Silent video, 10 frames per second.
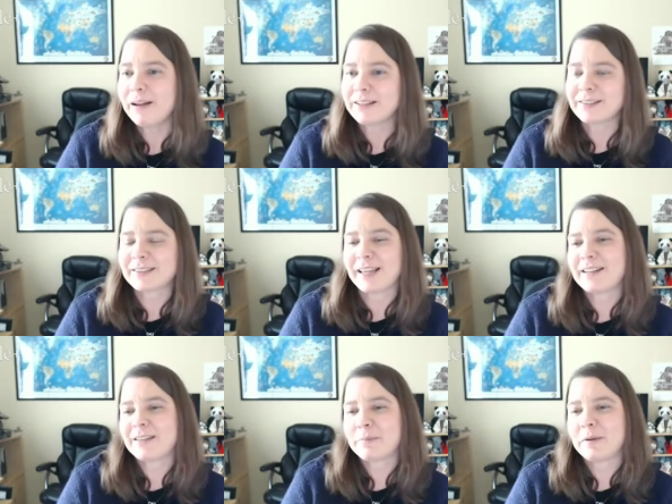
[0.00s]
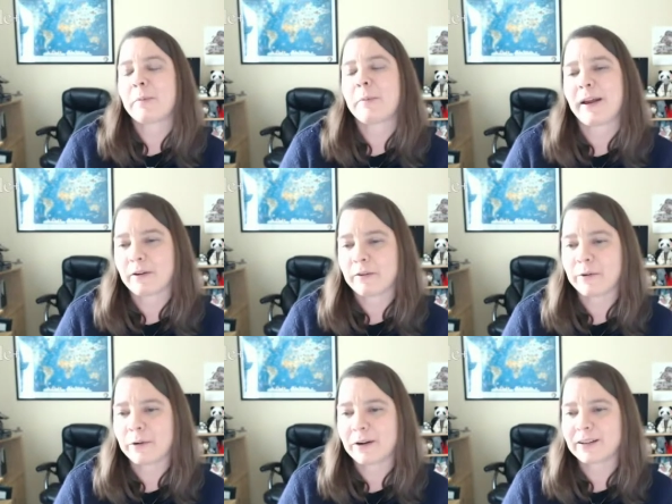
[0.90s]
I just say it to be prepared
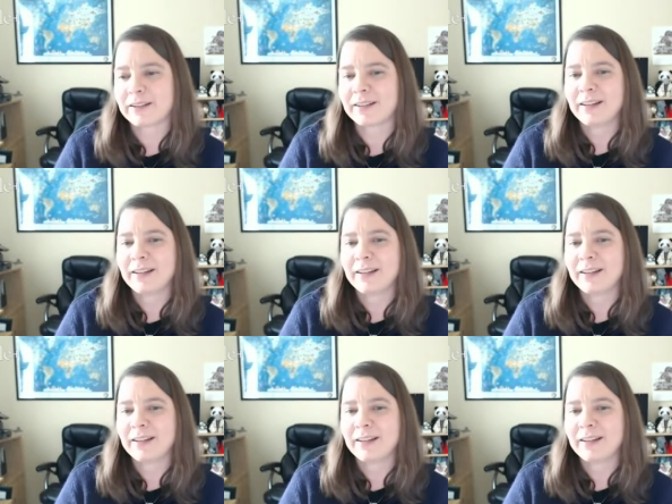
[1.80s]
for it.